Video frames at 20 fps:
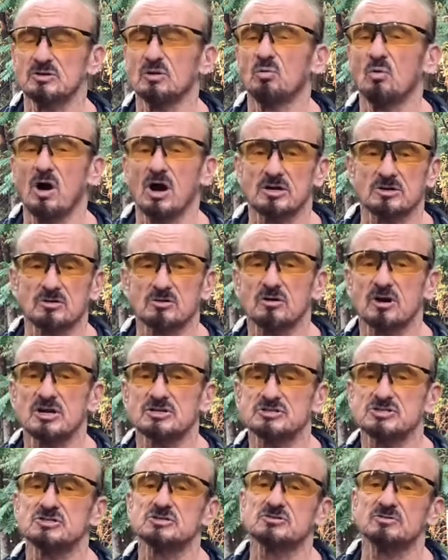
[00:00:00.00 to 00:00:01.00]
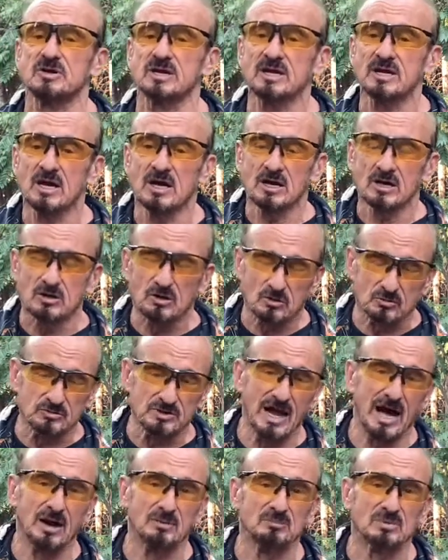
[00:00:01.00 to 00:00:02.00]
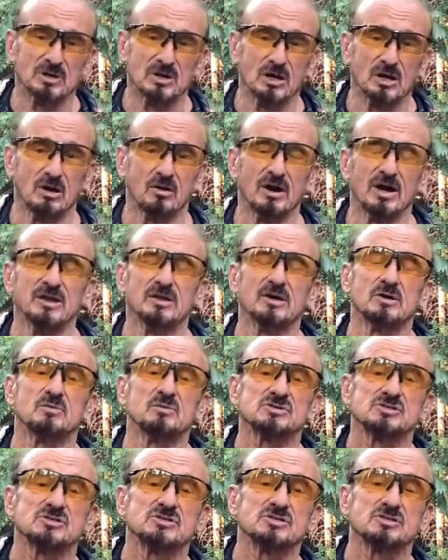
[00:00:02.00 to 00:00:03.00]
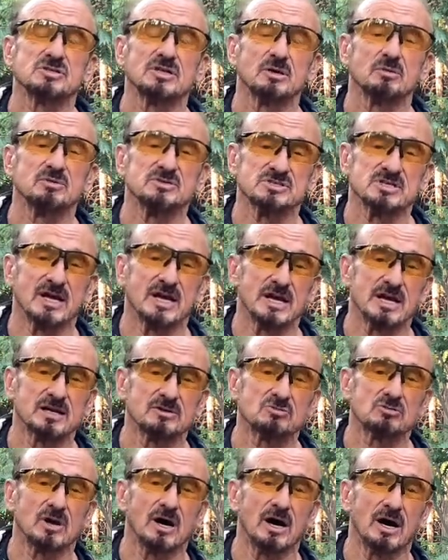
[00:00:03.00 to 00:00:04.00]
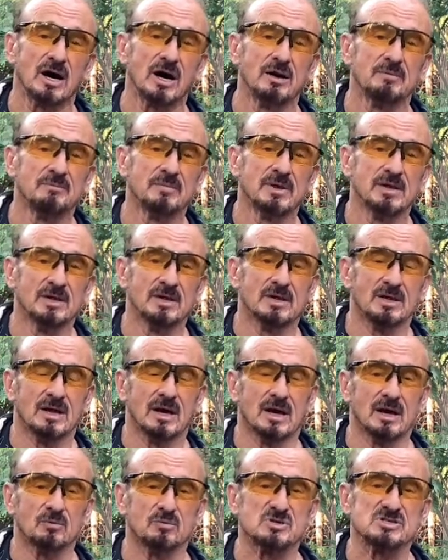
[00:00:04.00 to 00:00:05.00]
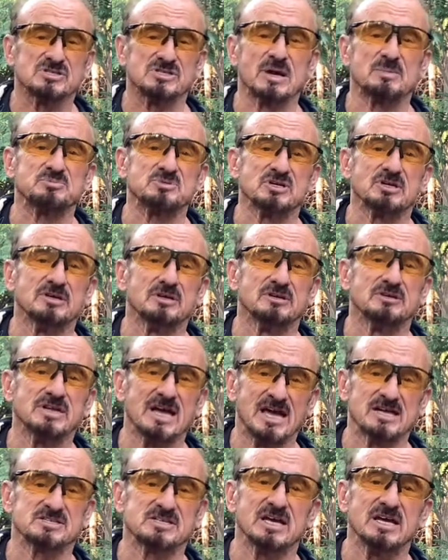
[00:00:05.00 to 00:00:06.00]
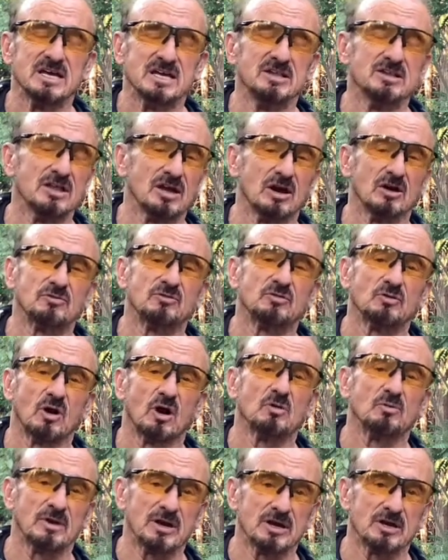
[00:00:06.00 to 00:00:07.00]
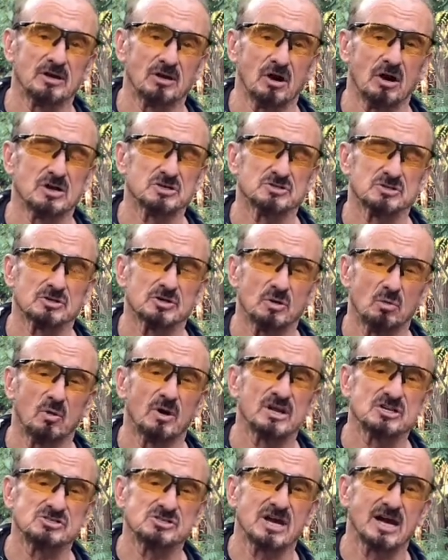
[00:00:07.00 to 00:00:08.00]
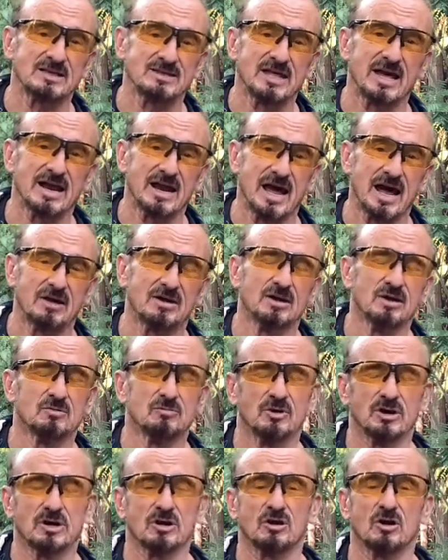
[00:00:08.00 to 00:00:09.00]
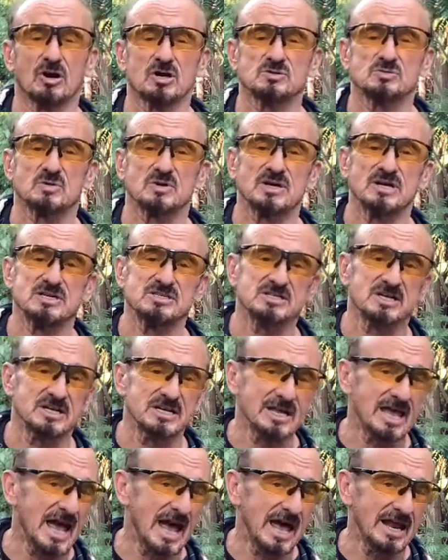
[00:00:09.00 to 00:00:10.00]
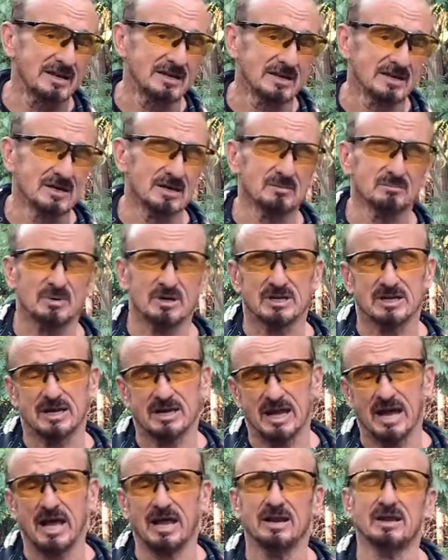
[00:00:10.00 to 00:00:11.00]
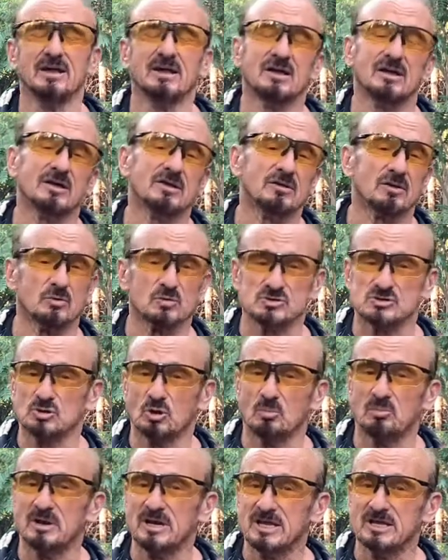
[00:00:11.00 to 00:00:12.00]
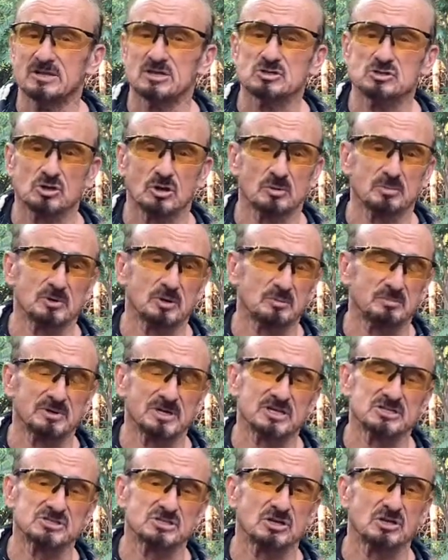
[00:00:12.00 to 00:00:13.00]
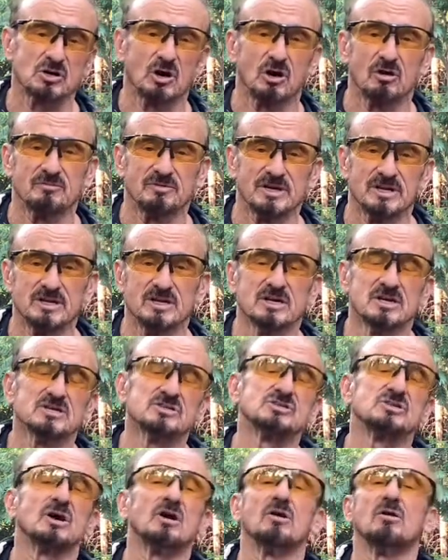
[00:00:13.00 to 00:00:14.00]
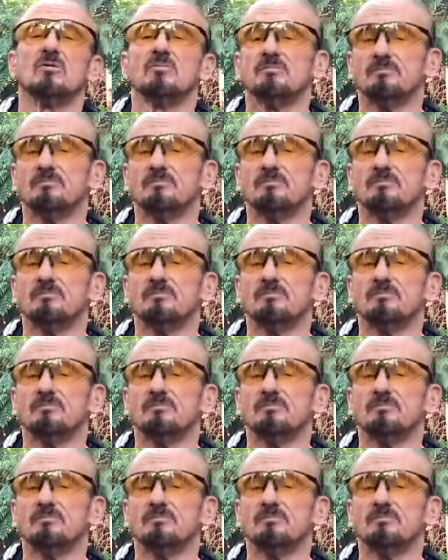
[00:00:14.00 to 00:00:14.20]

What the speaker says: walk across the street, go down below, and there was a reception desk in there for our rent-a-car. So you want to check that out. Rent-a-cars were easy to get, but again, there was nobody in the terminal because of COVID, so